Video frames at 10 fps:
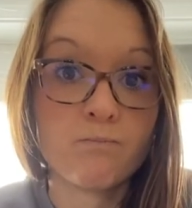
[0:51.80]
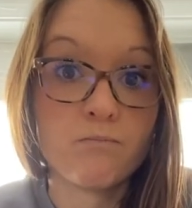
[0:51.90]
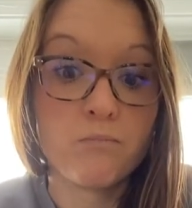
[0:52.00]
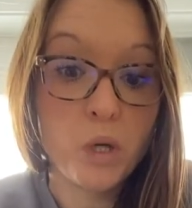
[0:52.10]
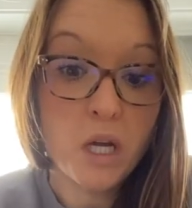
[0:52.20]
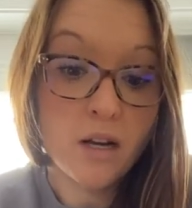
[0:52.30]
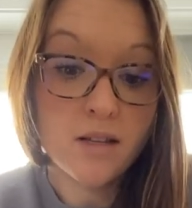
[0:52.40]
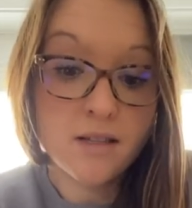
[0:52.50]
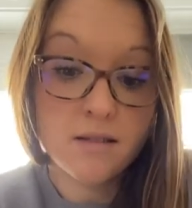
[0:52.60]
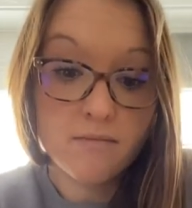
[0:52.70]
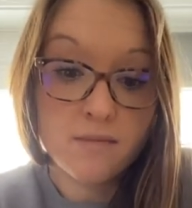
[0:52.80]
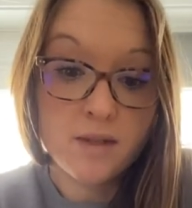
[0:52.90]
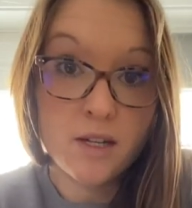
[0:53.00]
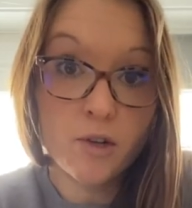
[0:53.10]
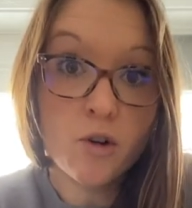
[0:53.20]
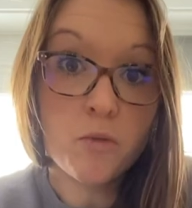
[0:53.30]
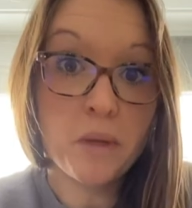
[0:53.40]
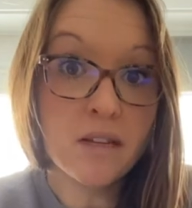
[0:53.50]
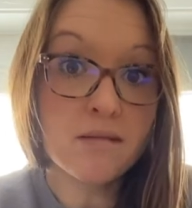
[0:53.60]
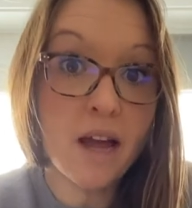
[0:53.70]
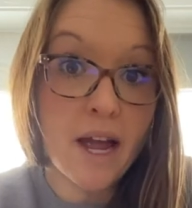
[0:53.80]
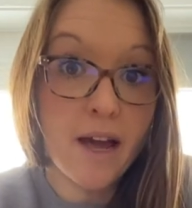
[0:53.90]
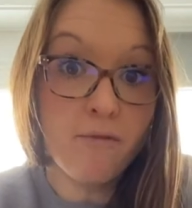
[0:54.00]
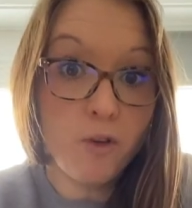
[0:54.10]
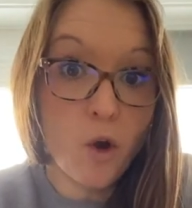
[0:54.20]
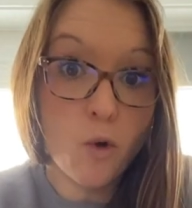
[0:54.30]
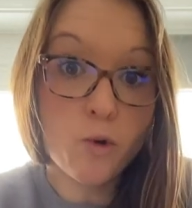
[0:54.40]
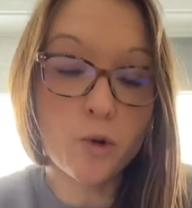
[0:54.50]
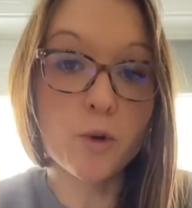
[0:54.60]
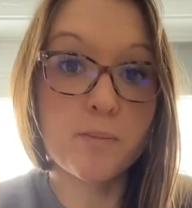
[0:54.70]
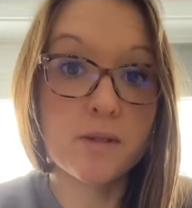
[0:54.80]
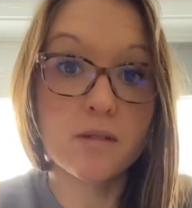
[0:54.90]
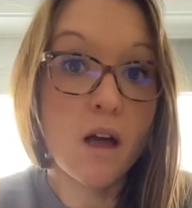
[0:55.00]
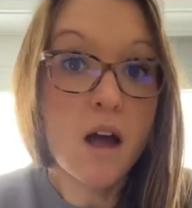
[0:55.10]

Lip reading: Because 0 means I have no groups.